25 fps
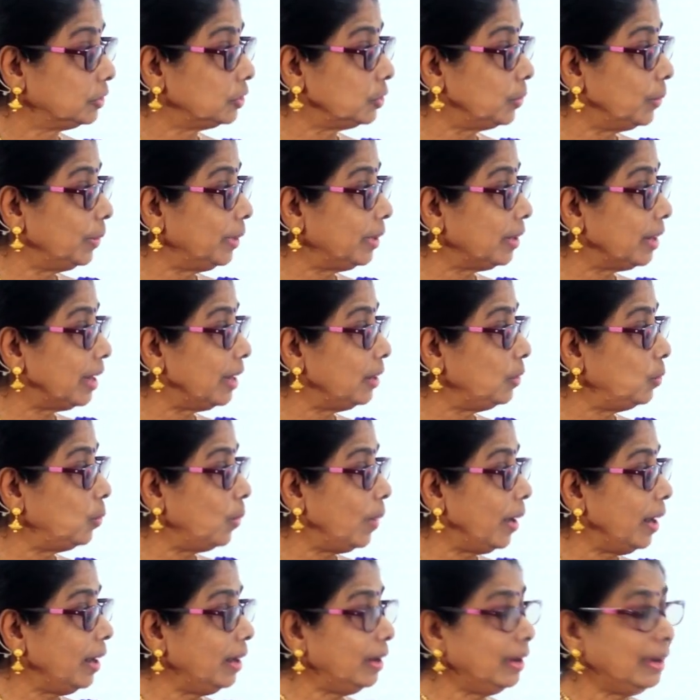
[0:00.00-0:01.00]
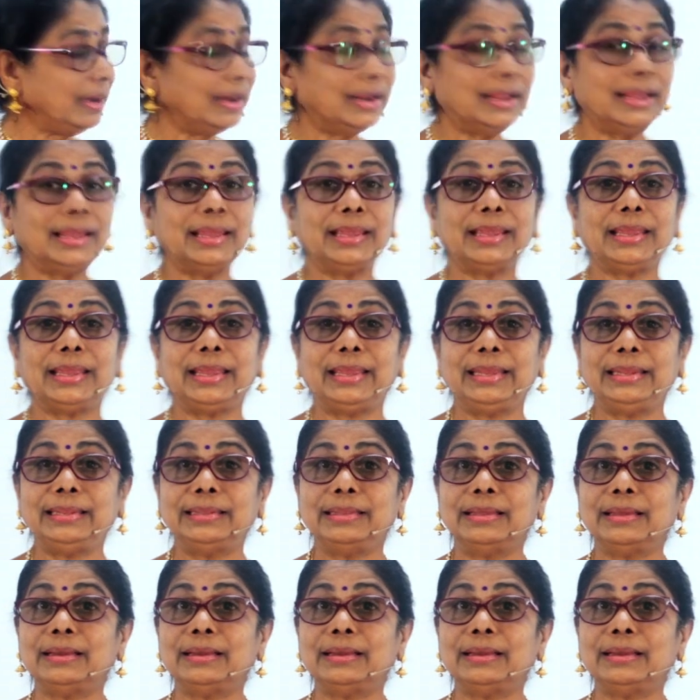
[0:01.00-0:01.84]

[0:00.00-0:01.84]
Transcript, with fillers: So, we write 1 in